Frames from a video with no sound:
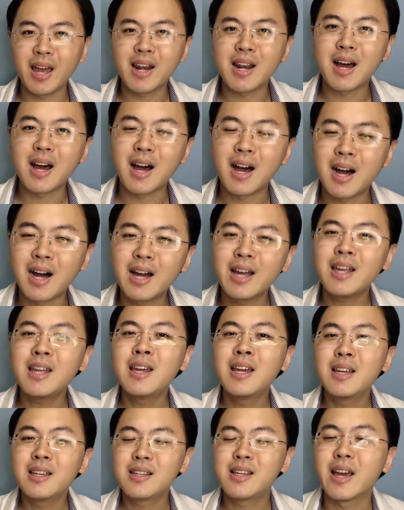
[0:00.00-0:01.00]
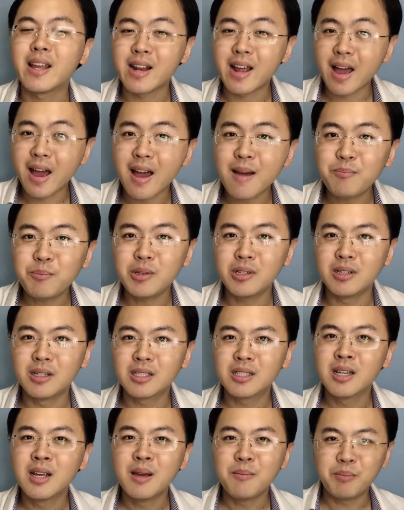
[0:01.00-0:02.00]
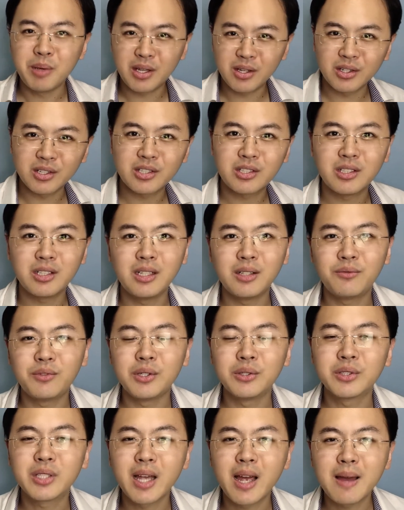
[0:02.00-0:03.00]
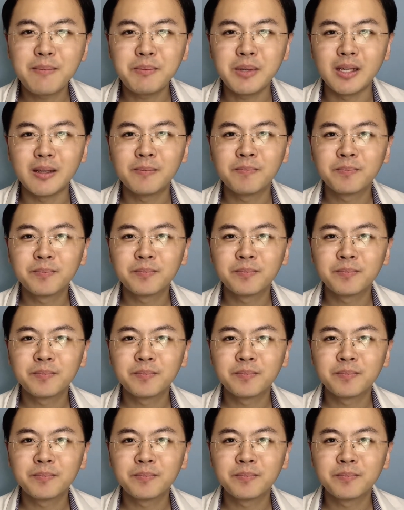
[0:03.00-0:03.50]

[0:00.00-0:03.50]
and I get happiness because she feels happy.